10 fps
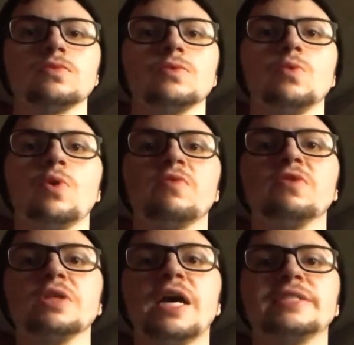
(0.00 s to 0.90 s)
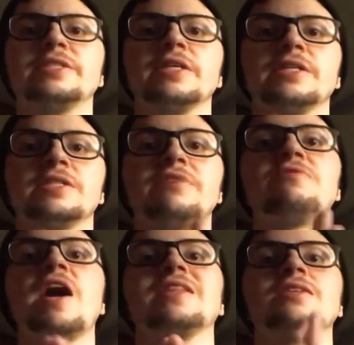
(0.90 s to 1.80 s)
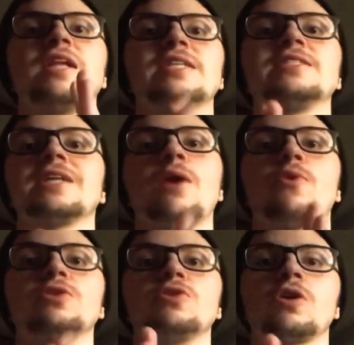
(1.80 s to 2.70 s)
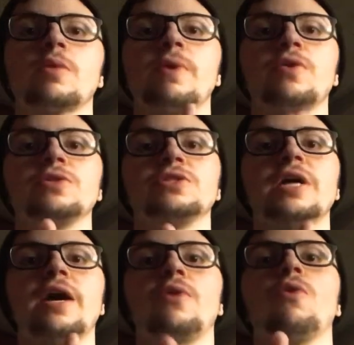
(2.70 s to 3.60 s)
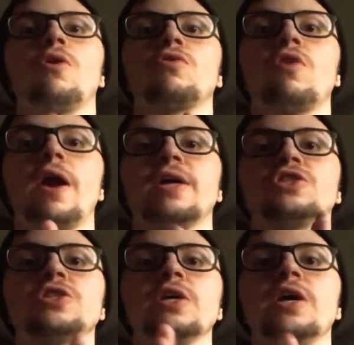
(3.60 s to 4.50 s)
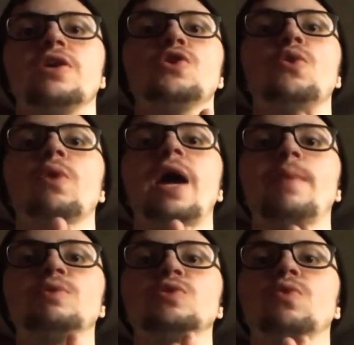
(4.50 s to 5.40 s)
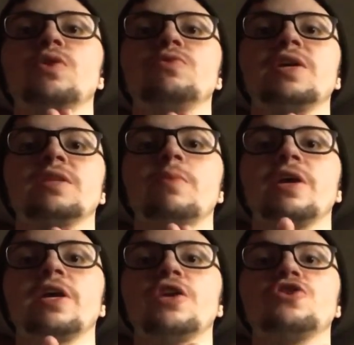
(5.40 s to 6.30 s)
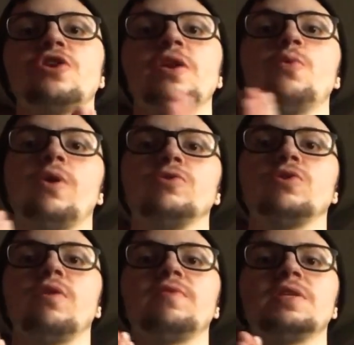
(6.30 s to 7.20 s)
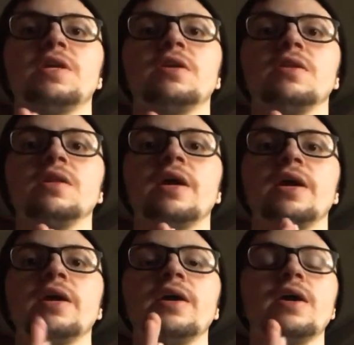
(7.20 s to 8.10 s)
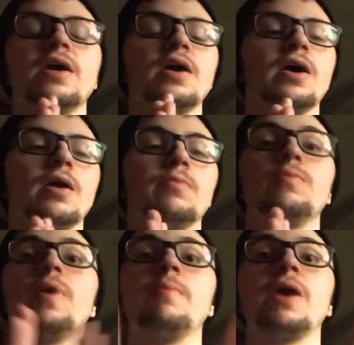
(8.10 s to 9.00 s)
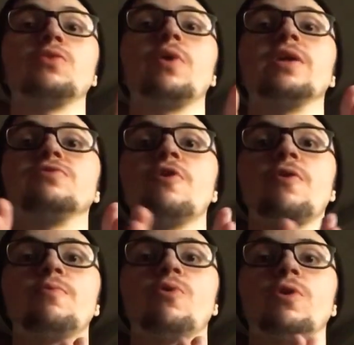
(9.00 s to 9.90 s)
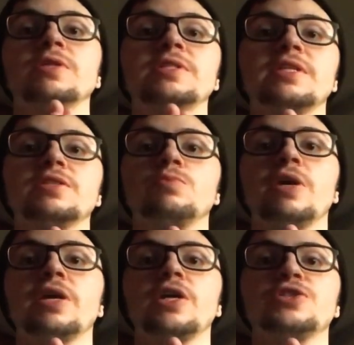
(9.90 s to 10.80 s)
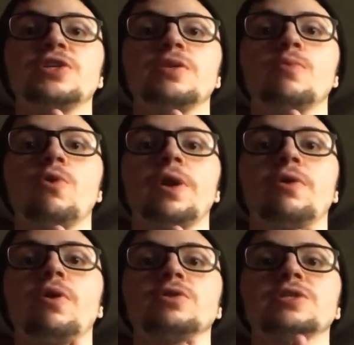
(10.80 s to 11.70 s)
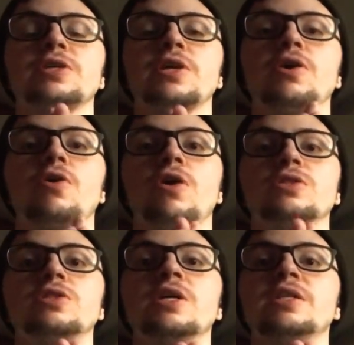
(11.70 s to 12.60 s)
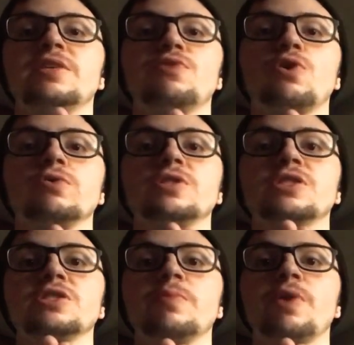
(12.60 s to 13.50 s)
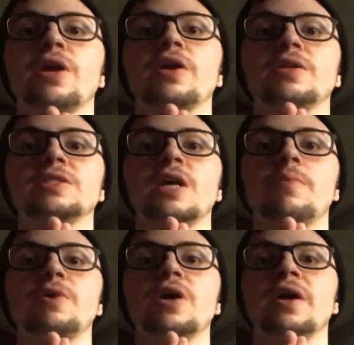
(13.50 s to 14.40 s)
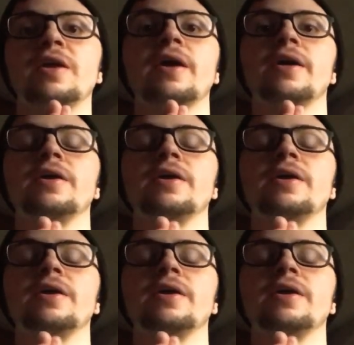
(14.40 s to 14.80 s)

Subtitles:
One of the last things, if not the last thing I want to talk about, is the Adderall crash. You know, what happens when you take the medication and it wears off at the end of the day. And by the way, it's very important to take this medication in the morning, or else it can cause difficulty sleeping and insomnia at night.